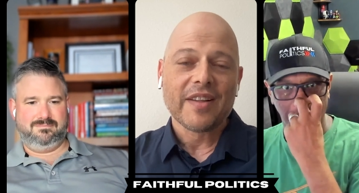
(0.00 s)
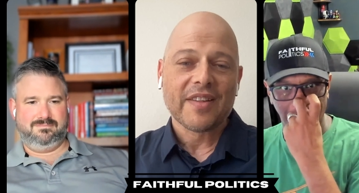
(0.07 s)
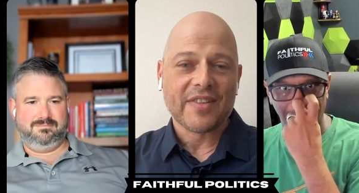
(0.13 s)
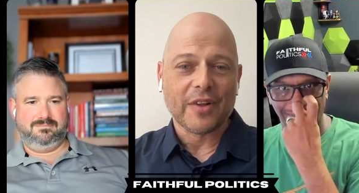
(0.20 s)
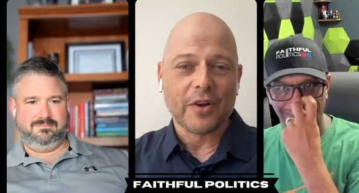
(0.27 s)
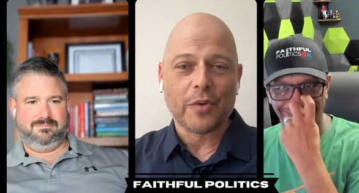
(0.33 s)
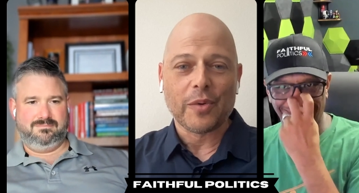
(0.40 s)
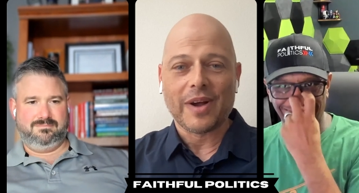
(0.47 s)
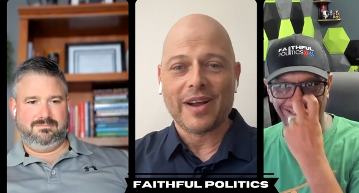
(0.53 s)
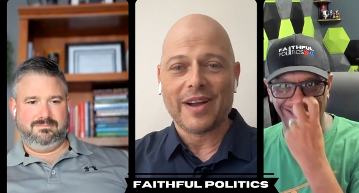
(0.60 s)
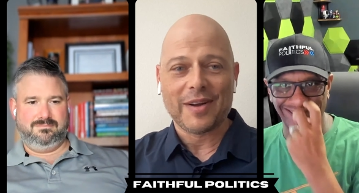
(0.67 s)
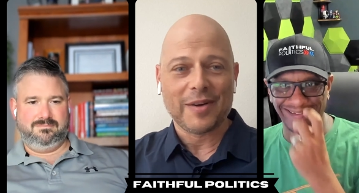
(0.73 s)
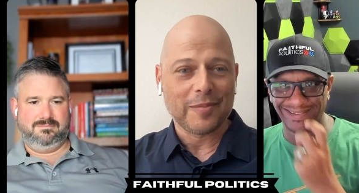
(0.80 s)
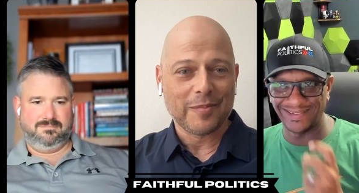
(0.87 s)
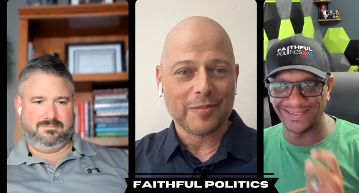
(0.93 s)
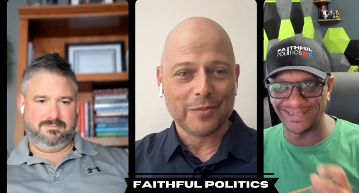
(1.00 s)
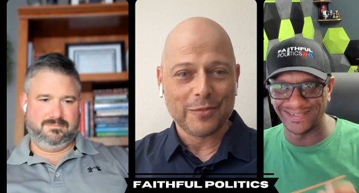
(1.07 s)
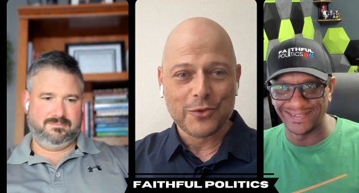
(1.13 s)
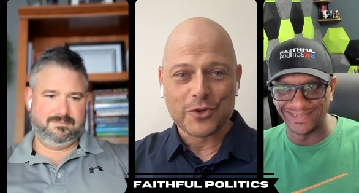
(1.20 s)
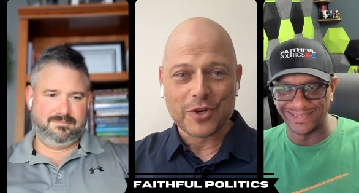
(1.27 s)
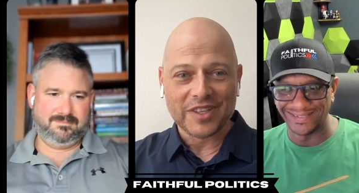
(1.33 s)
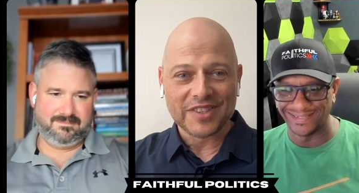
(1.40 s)
Speaker 1: So,
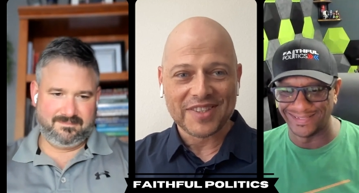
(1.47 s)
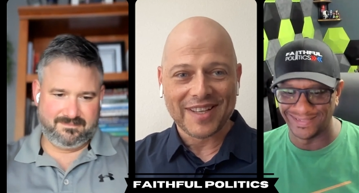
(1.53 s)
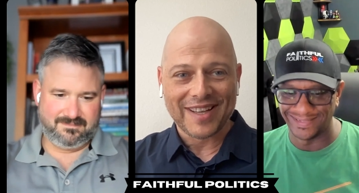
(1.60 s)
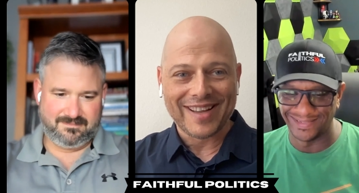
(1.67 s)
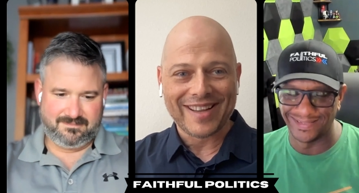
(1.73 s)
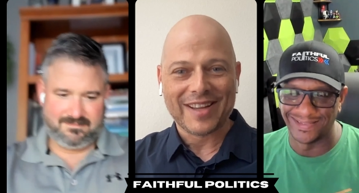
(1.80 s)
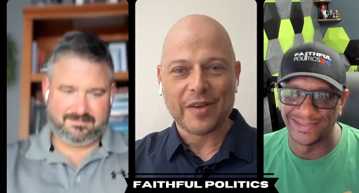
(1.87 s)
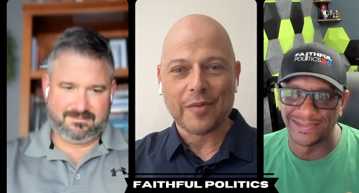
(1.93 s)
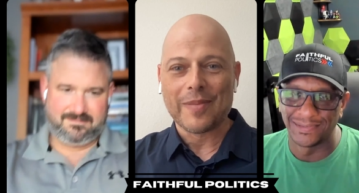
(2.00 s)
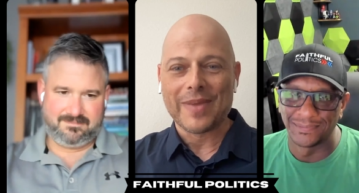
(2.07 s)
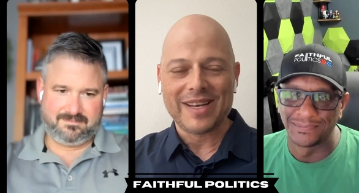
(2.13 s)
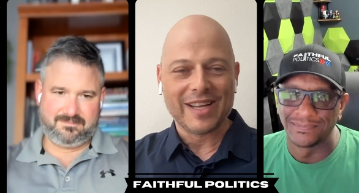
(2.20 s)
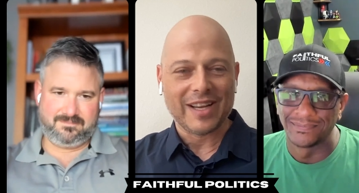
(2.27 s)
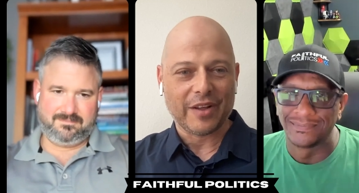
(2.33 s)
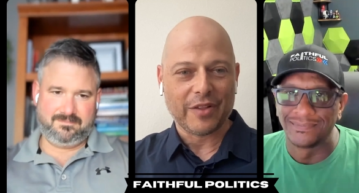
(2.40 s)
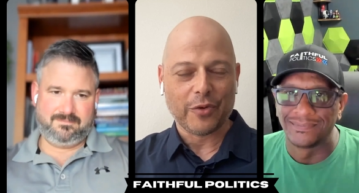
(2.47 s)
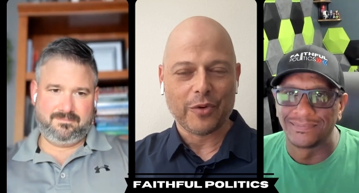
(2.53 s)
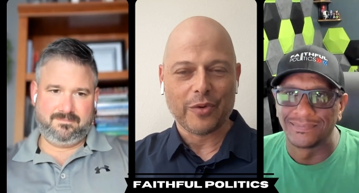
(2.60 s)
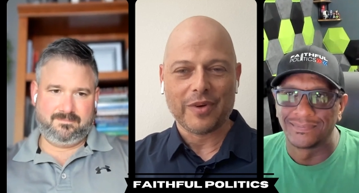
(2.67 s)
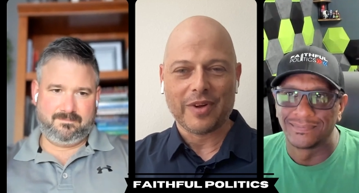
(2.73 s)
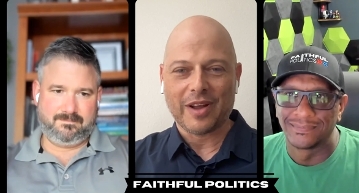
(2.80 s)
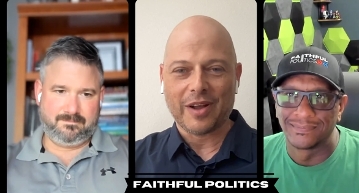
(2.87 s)
um, just like many
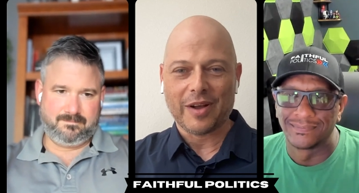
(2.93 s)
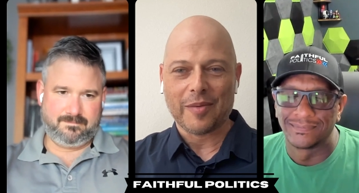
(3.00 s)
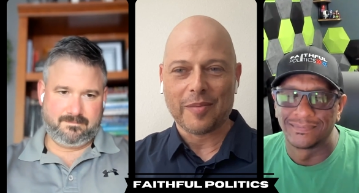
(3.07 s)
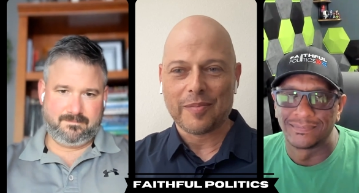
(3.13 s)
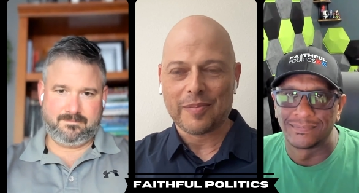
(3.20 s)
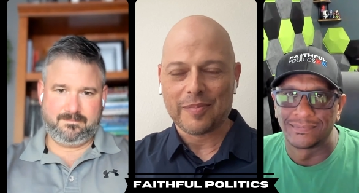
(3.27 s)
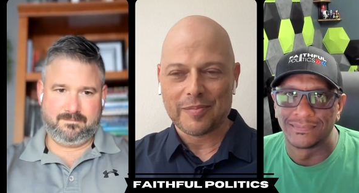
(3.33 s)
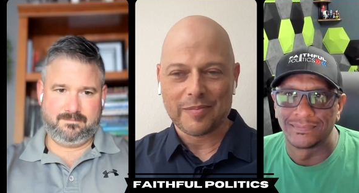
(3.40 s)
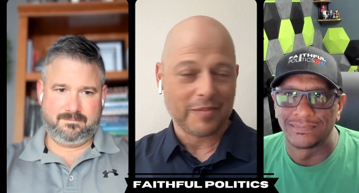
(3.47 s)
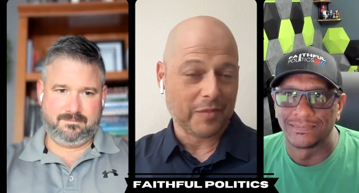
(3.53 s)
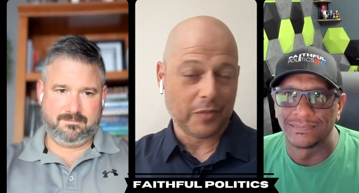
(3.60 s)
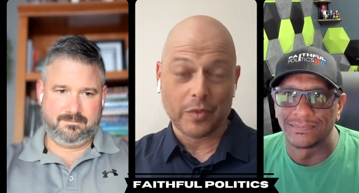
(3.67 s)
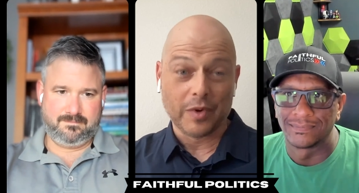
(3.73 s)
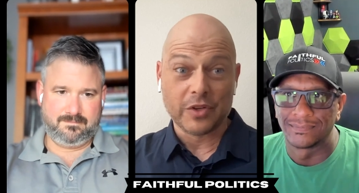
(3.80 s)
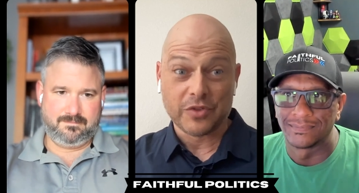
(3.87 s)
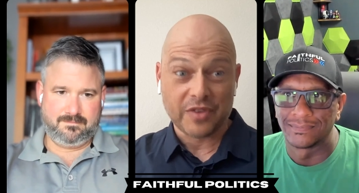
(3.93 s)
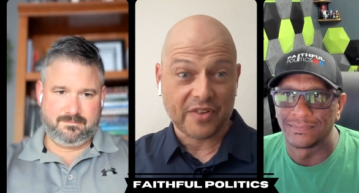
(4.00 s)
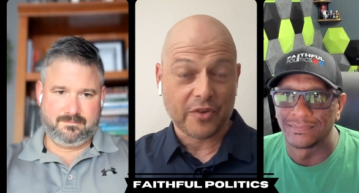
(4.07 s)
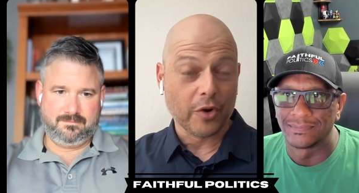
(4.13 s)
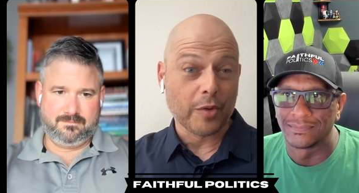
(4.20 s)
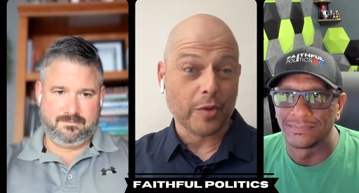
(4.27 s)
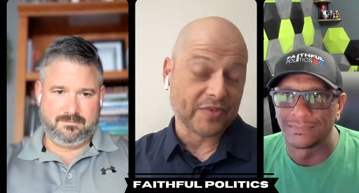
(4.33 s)
other uh, religious
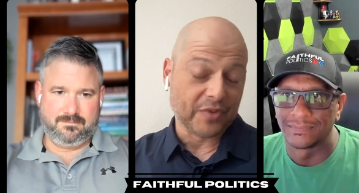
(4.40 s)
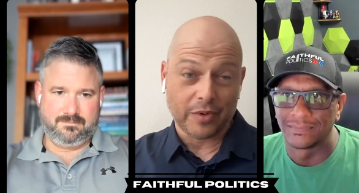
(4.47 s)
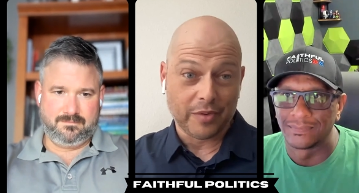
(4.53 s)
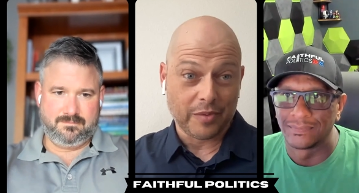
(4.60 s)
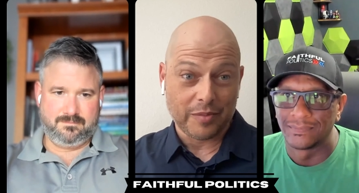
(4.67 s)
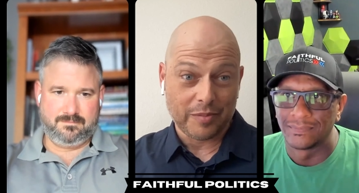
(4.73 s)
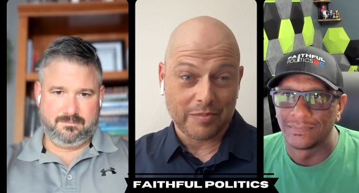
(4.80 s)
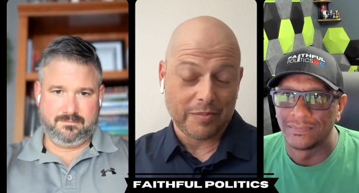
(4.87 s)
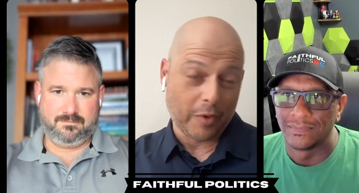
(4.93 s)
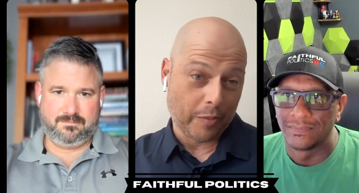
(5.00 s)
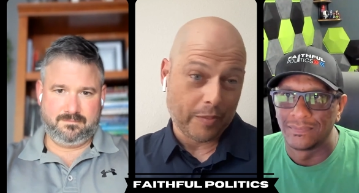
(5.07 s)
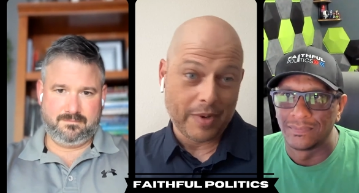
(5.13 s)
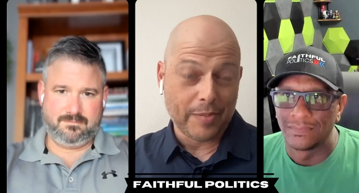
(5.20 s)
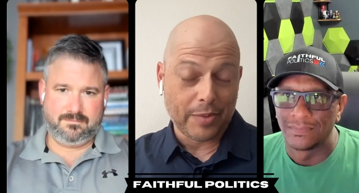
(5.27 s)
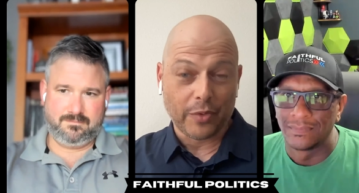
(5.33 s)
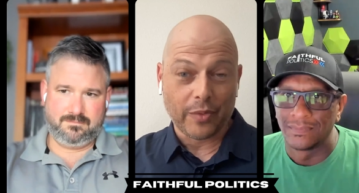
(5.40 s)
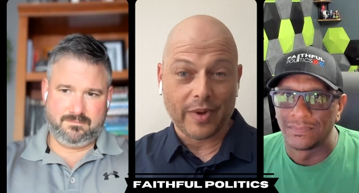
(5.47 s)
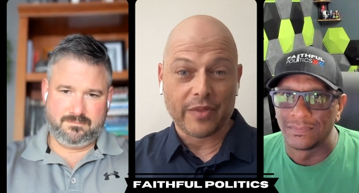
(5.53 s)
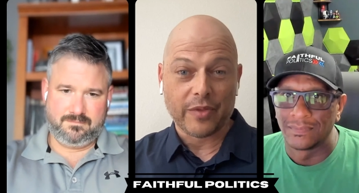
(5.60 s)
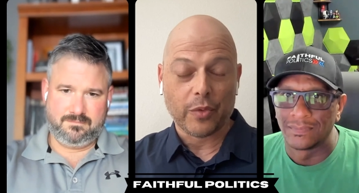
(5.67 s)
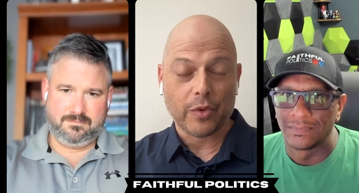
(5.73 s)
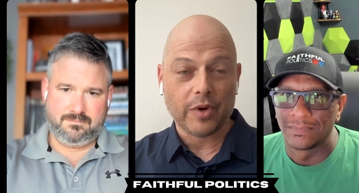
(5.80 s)
groups or people
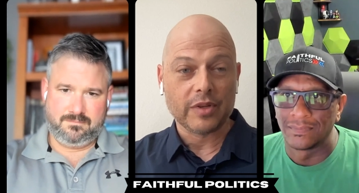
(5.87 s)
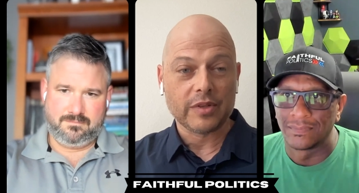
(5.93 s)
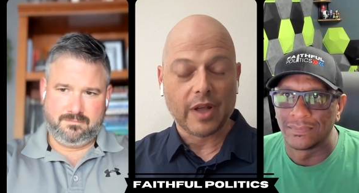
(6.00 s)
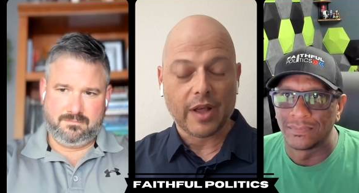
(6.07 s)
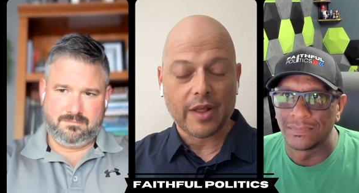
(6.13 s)
around the world,